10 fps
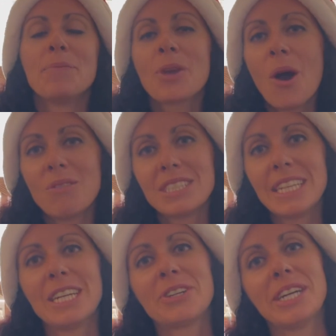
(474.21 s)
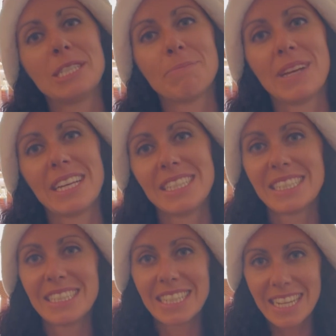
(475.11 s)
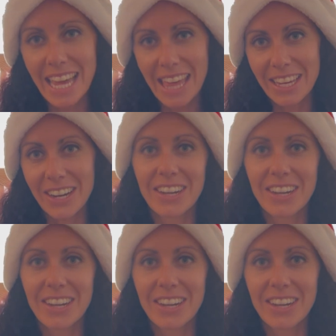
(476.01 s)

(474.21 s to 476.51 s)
cozy Christmas together